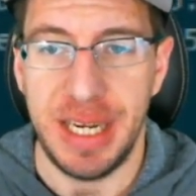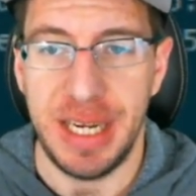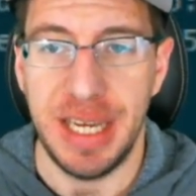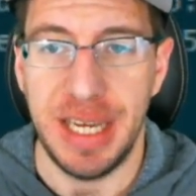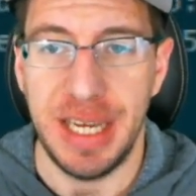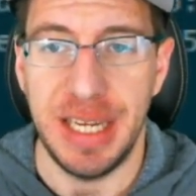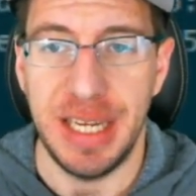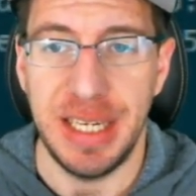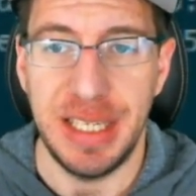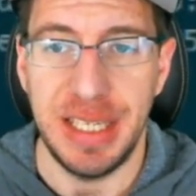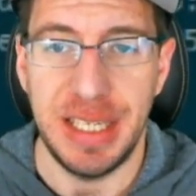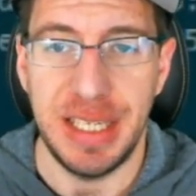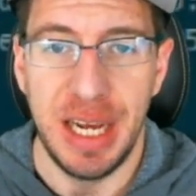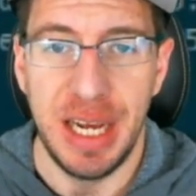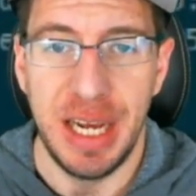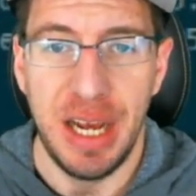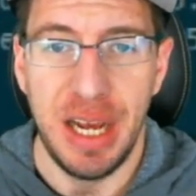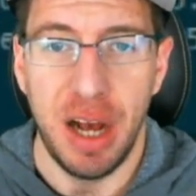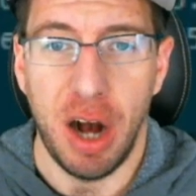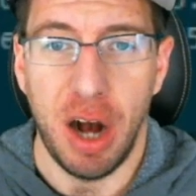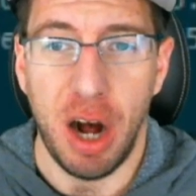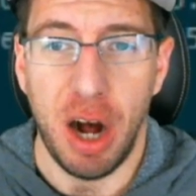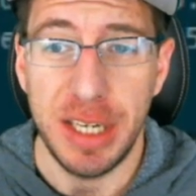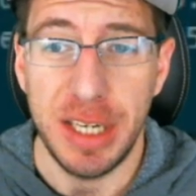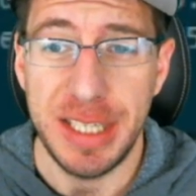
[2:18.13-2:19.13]
And
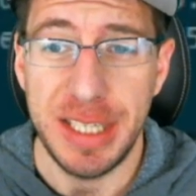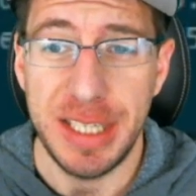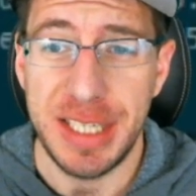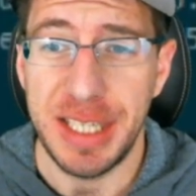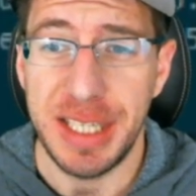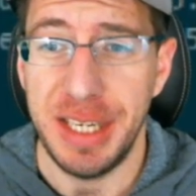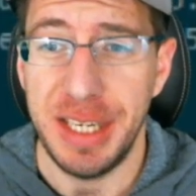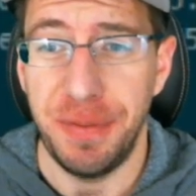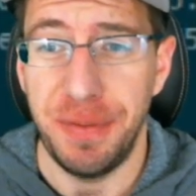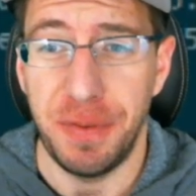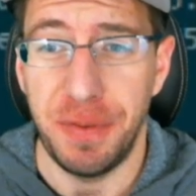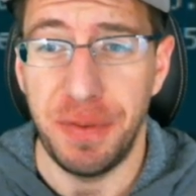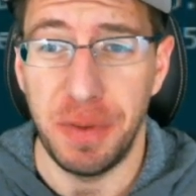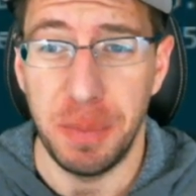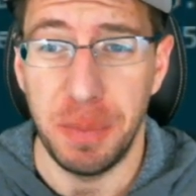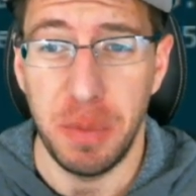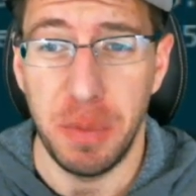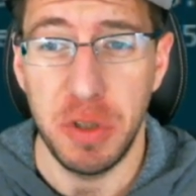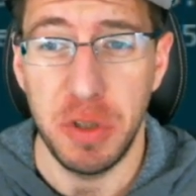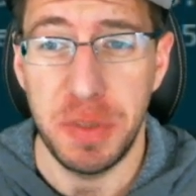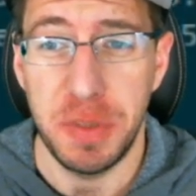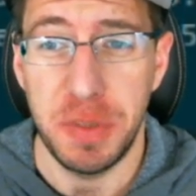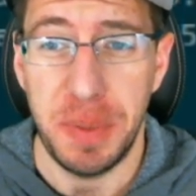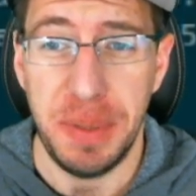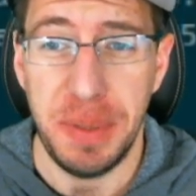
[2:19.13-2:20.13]
honestly, for
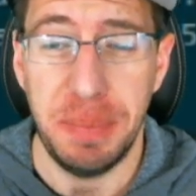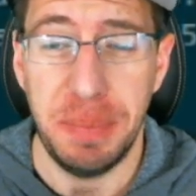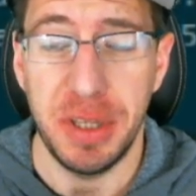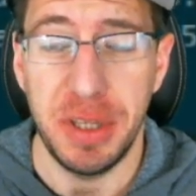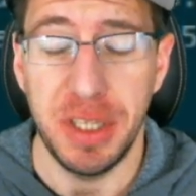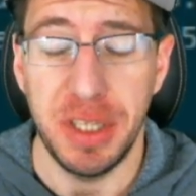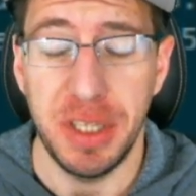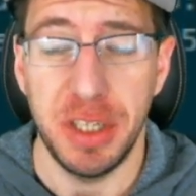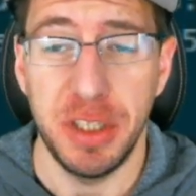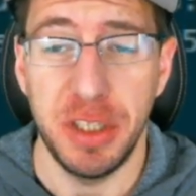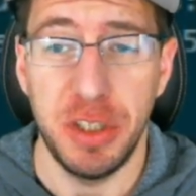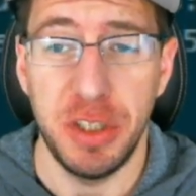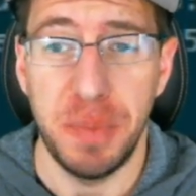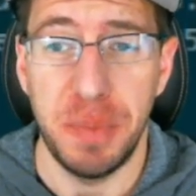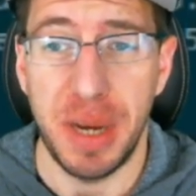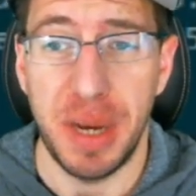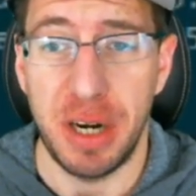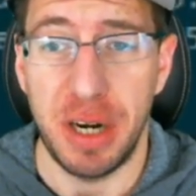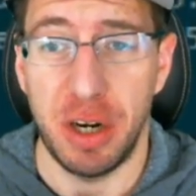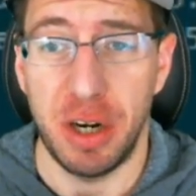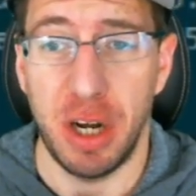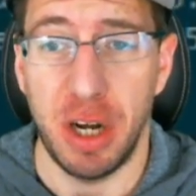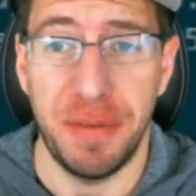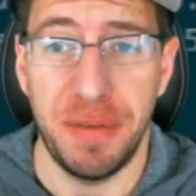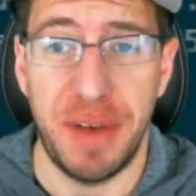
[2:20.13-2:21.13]
most people, they'll do
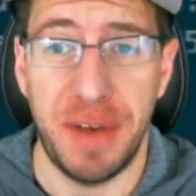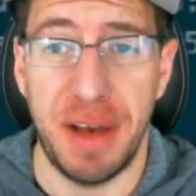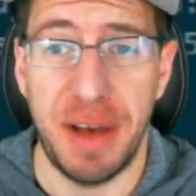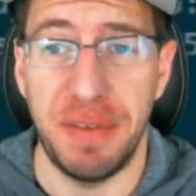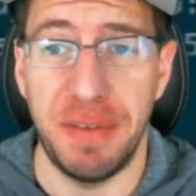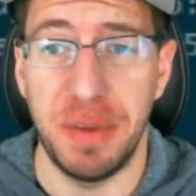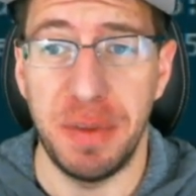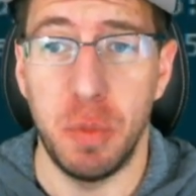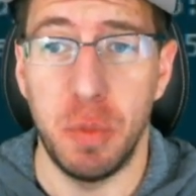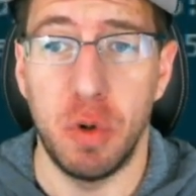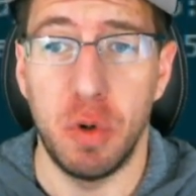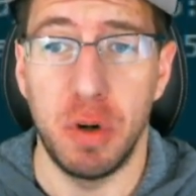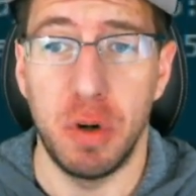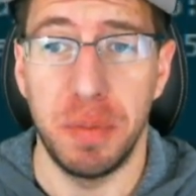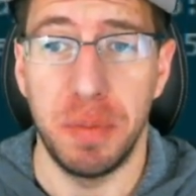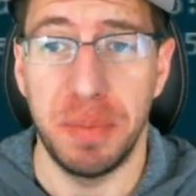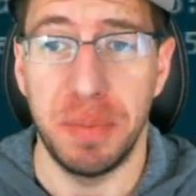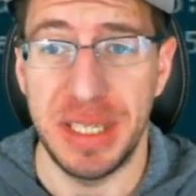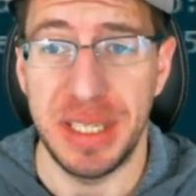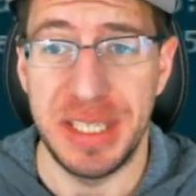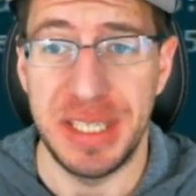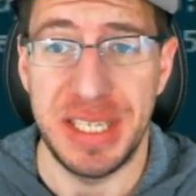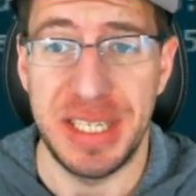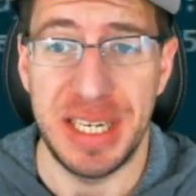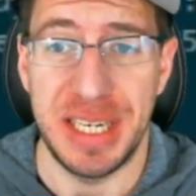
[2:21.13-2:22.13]
better off having more
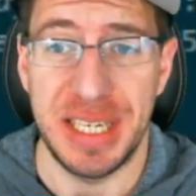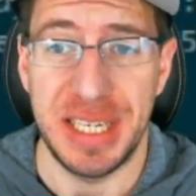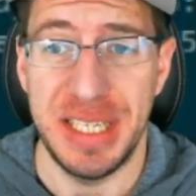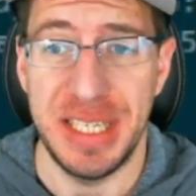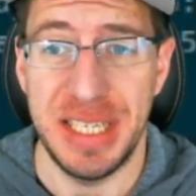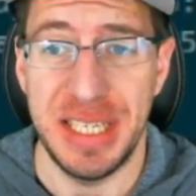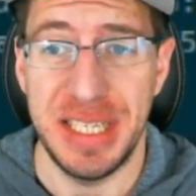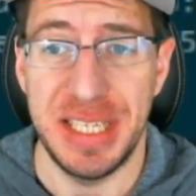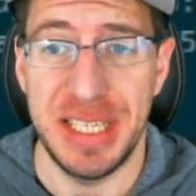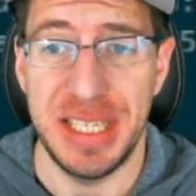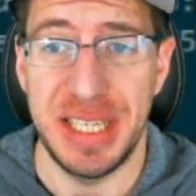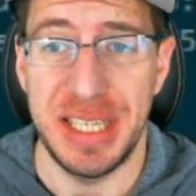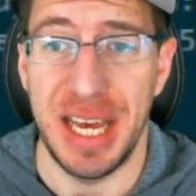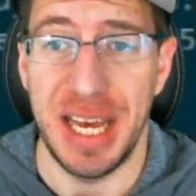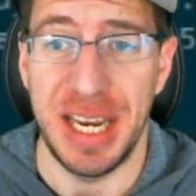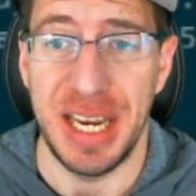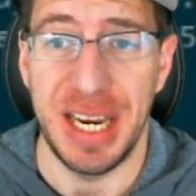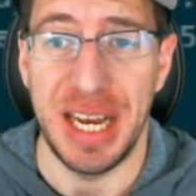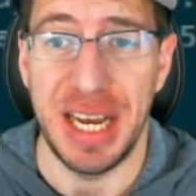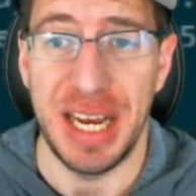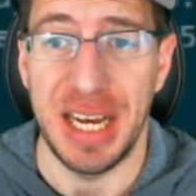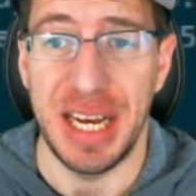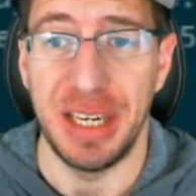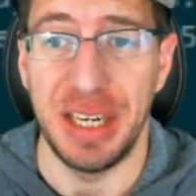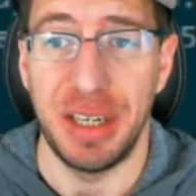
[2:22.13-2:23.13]
+6s
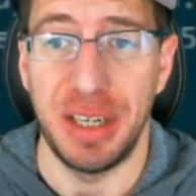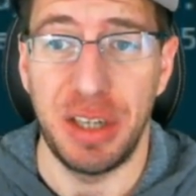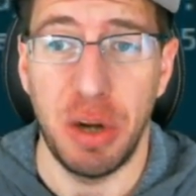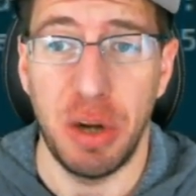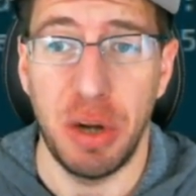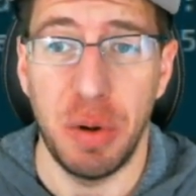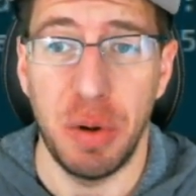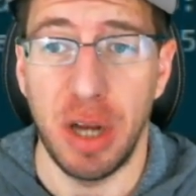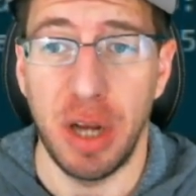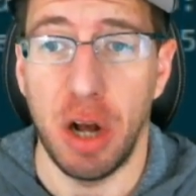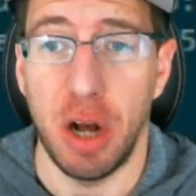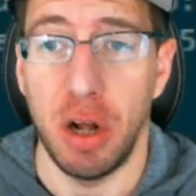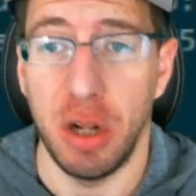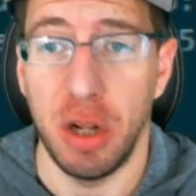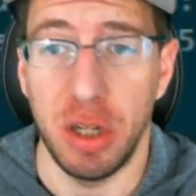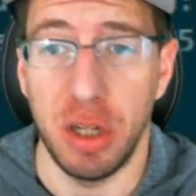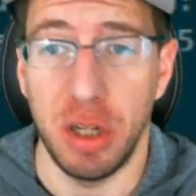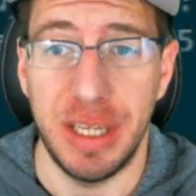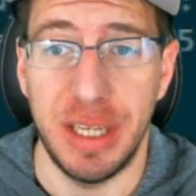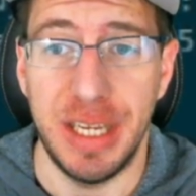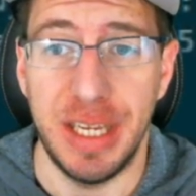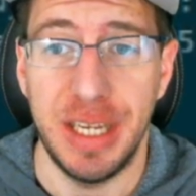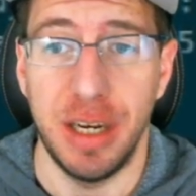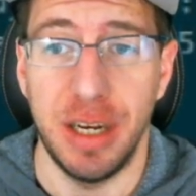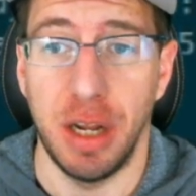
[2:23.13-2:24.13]
than going all
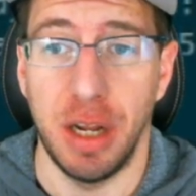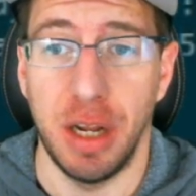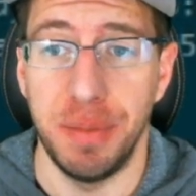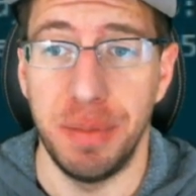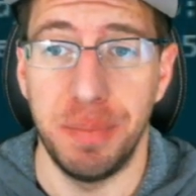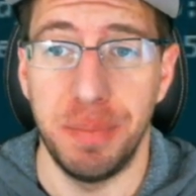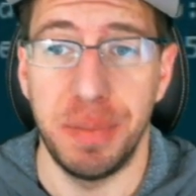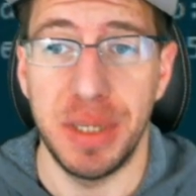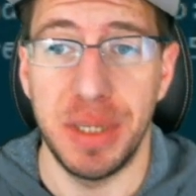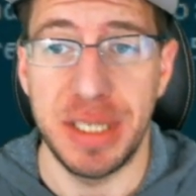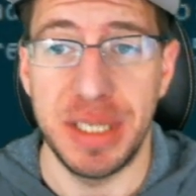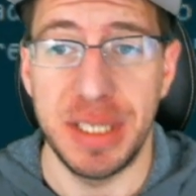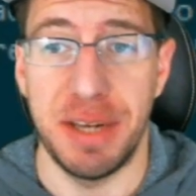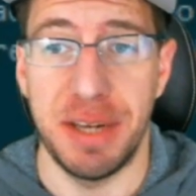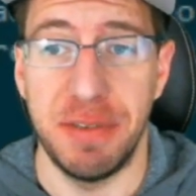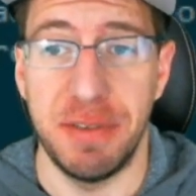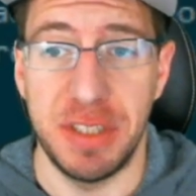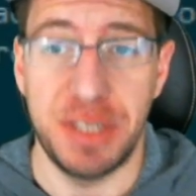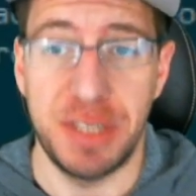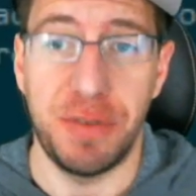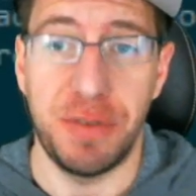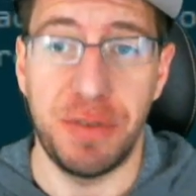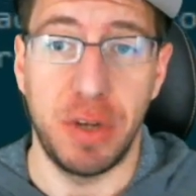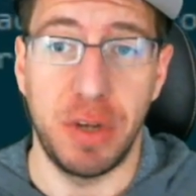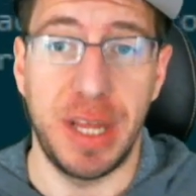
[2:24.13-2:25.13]
in on
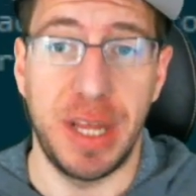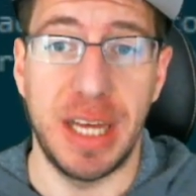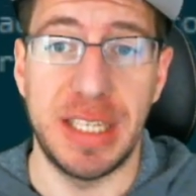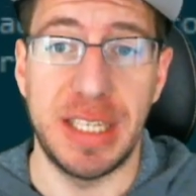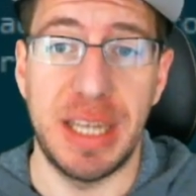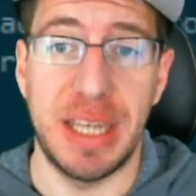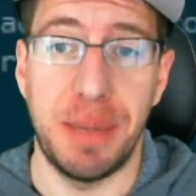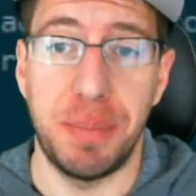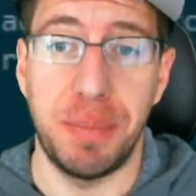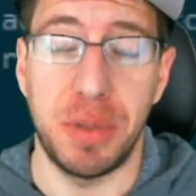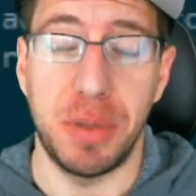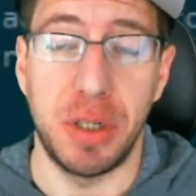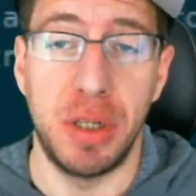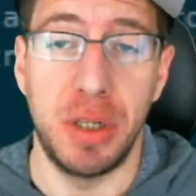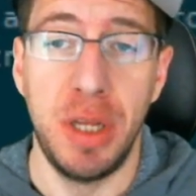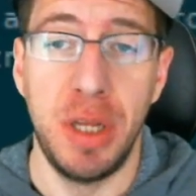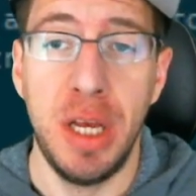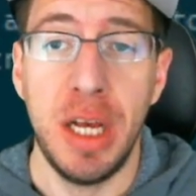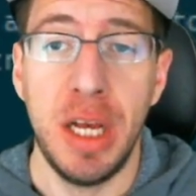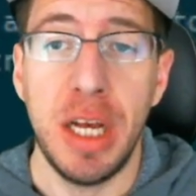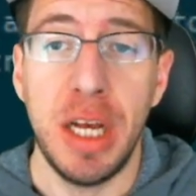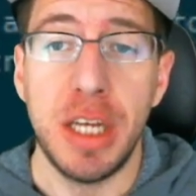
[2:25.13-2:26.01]
+7s for that temple.